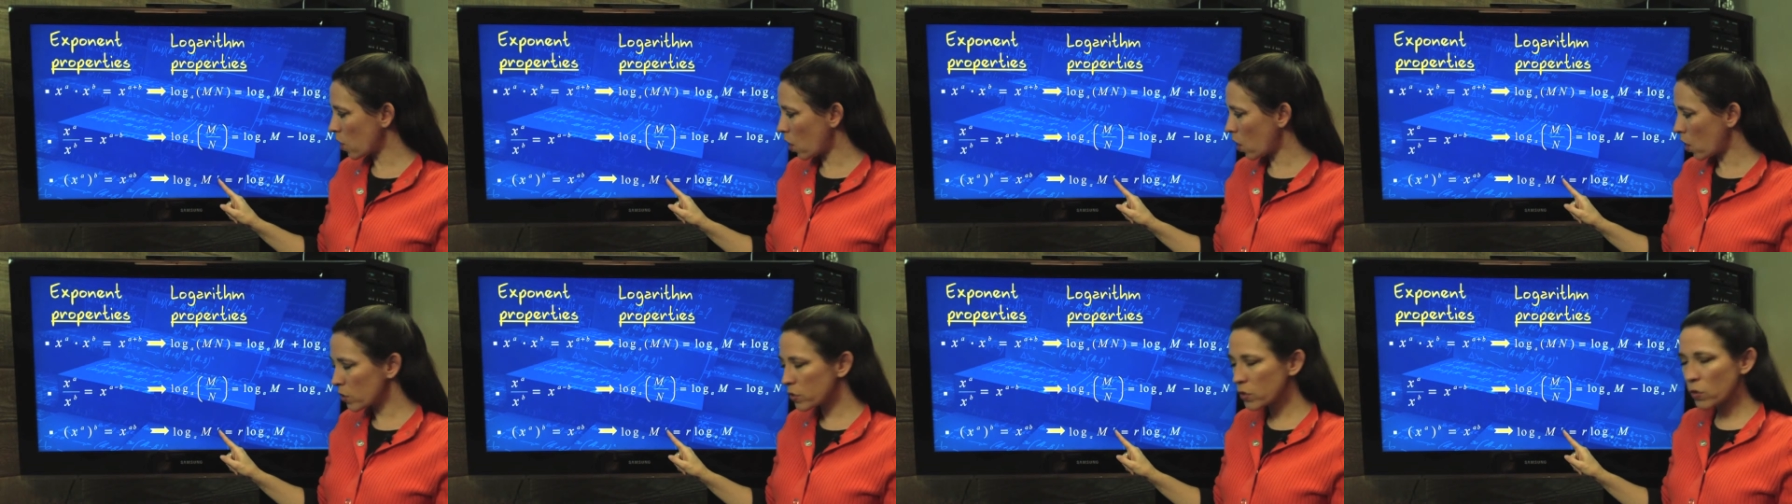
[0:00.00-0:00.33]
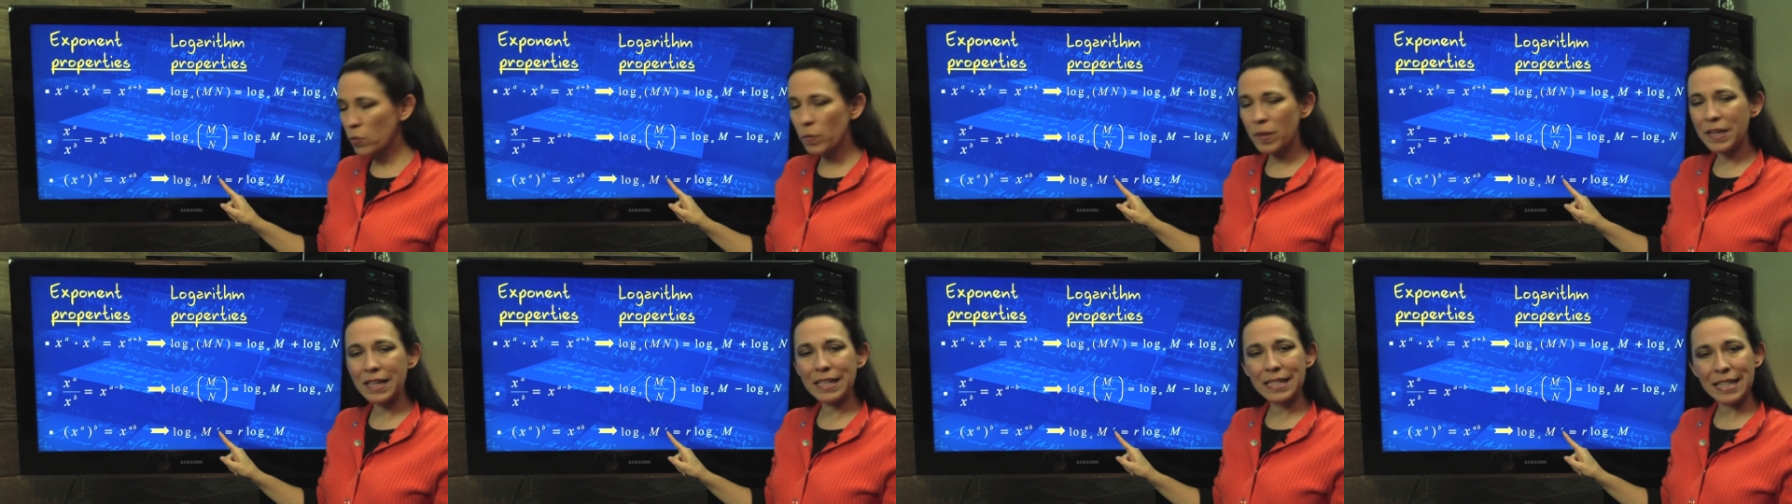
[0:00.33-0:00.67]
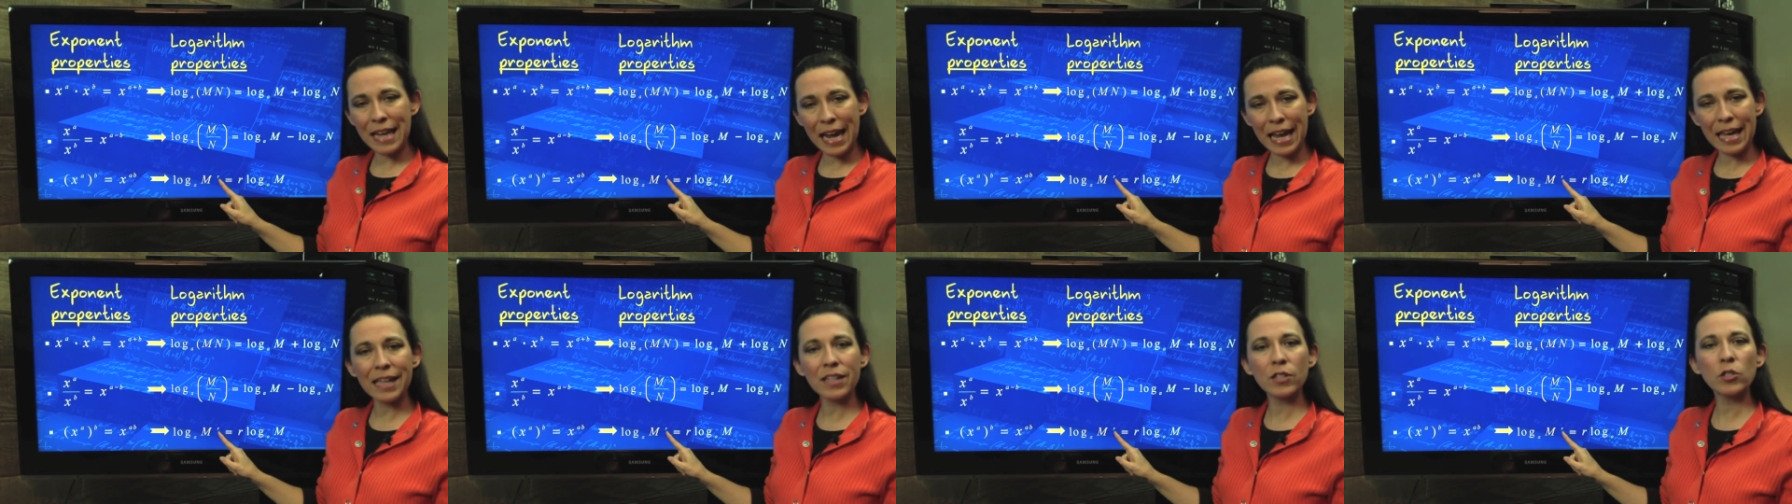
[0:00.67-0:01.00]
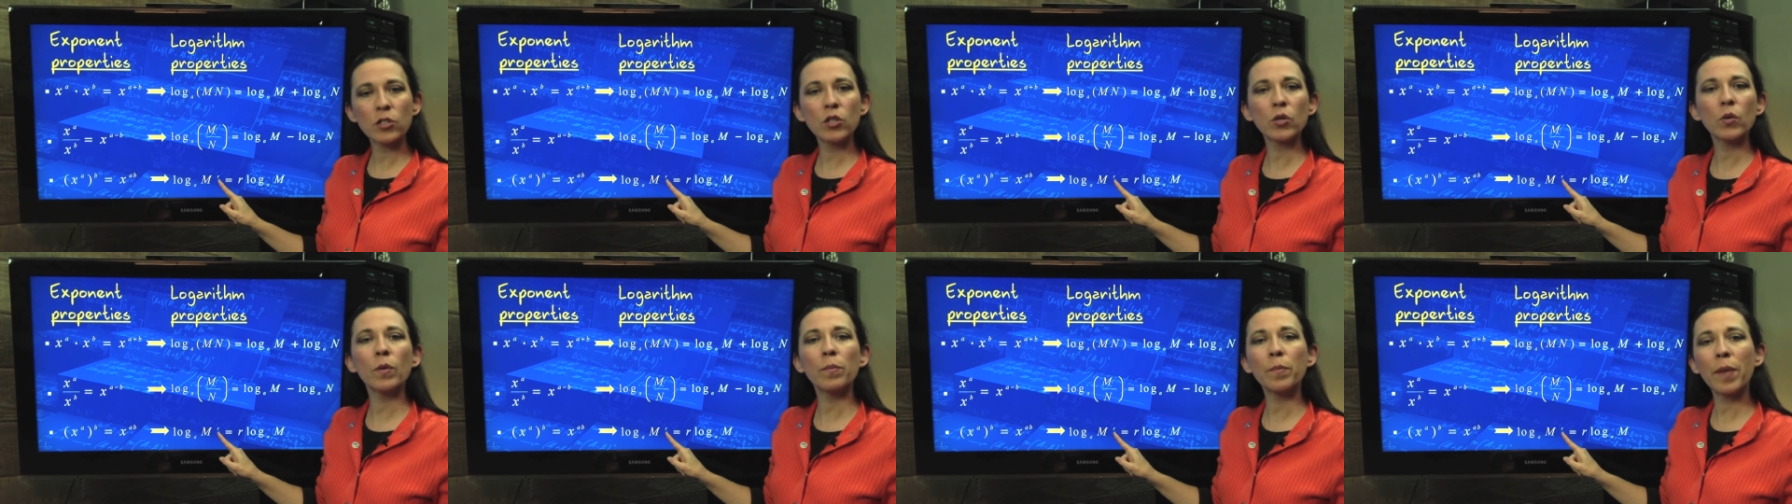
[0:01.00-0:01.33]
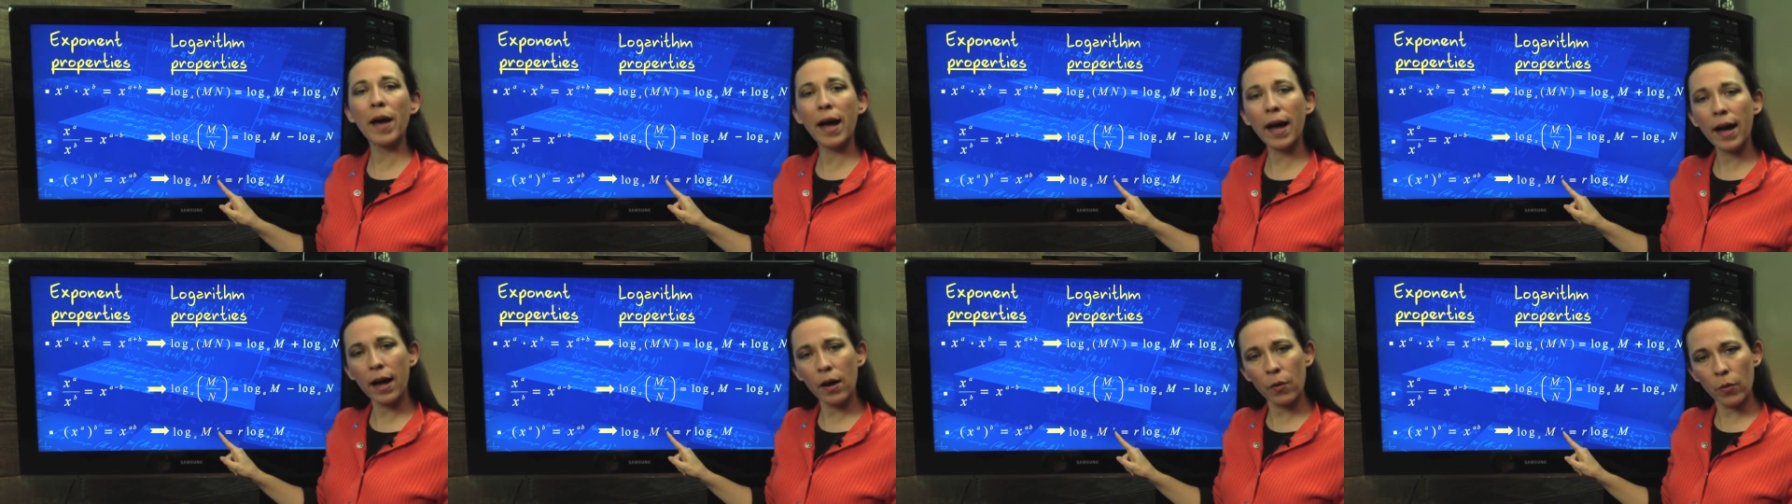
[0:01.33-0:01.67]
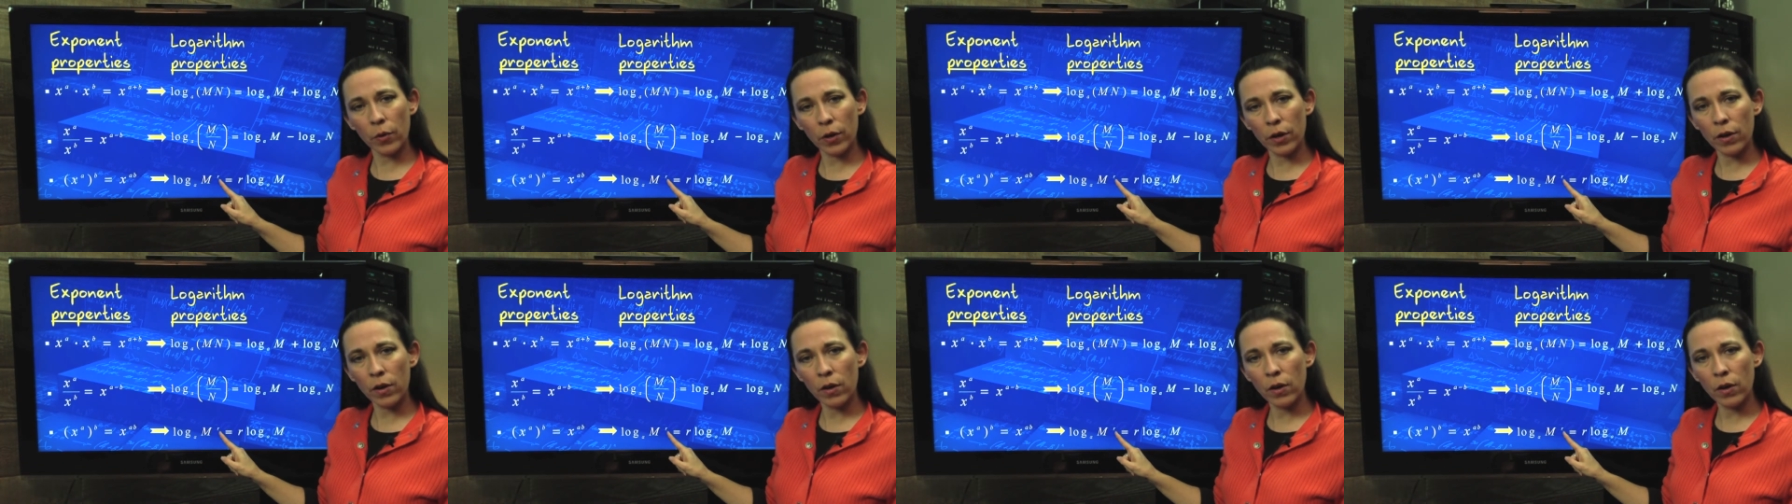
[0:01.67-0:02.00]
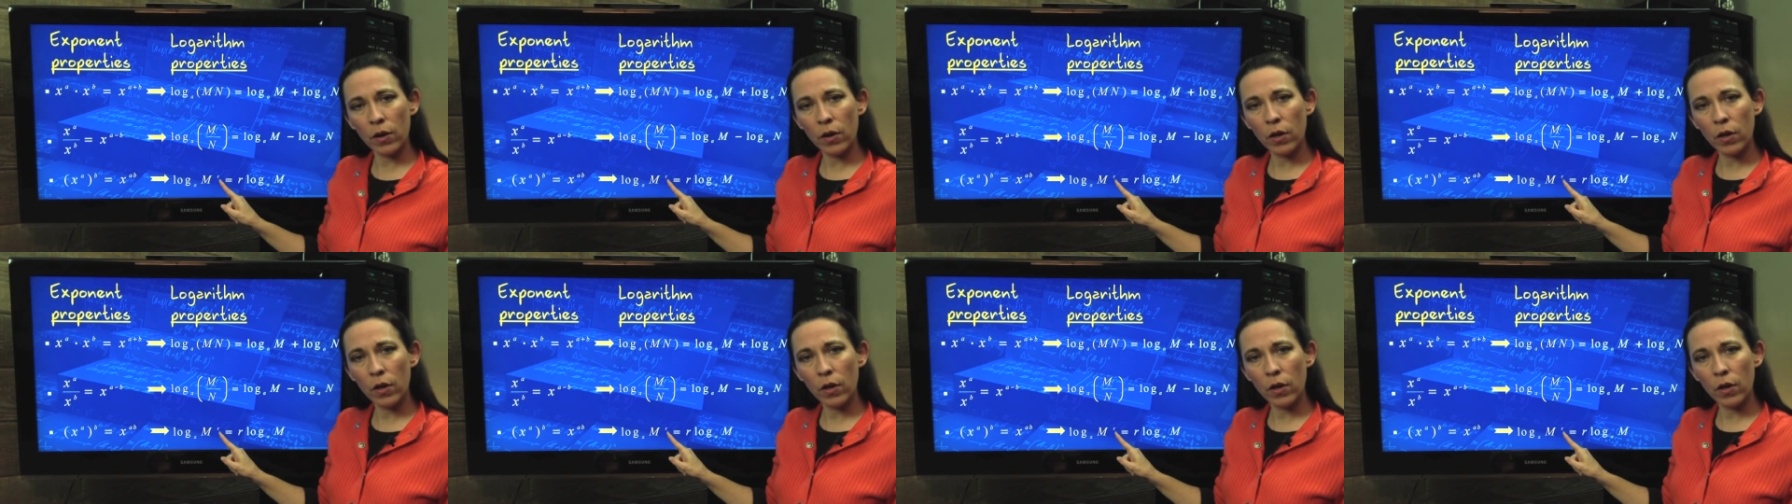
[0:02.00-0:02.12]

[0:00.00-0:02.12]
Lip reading: also being taken to a power,